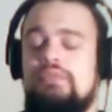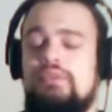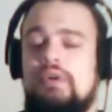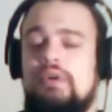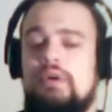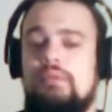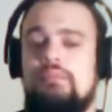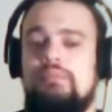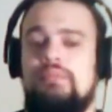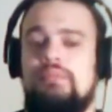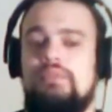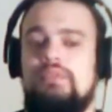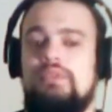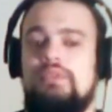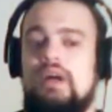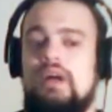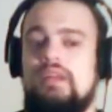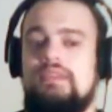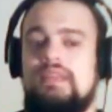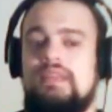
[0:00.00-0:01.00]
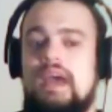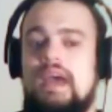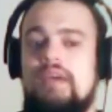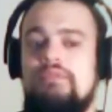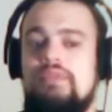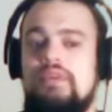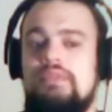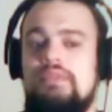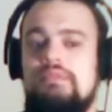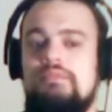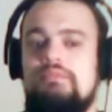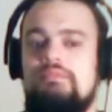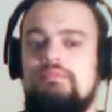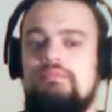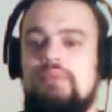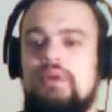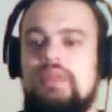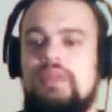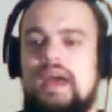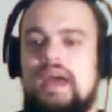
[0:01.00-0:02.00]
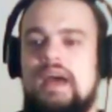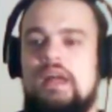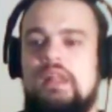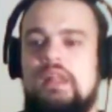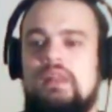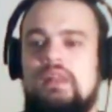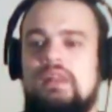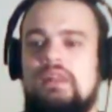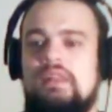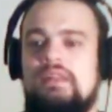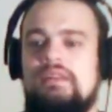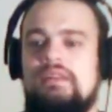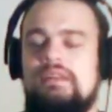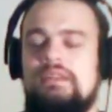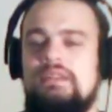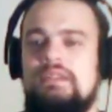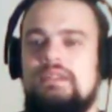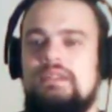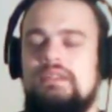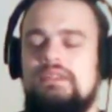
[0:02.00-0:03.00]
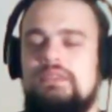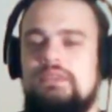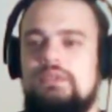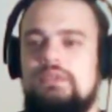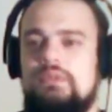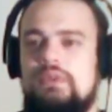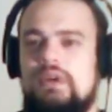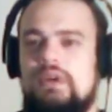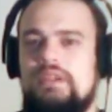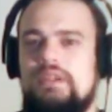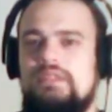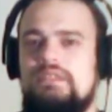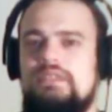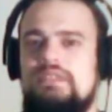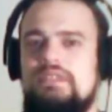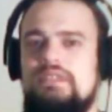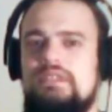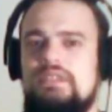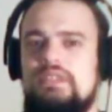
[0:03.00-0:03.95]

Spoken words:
from not heaven but hell, right?